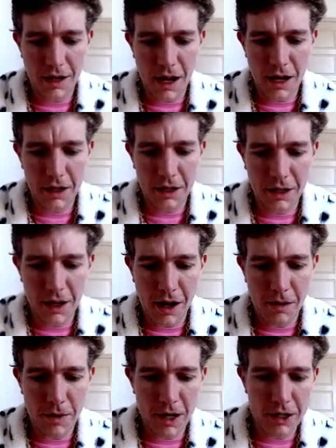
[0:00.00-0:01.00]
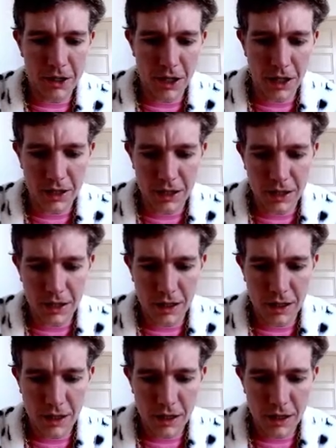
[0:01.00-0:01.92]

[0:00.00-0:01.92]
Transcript: not in the combine jersey.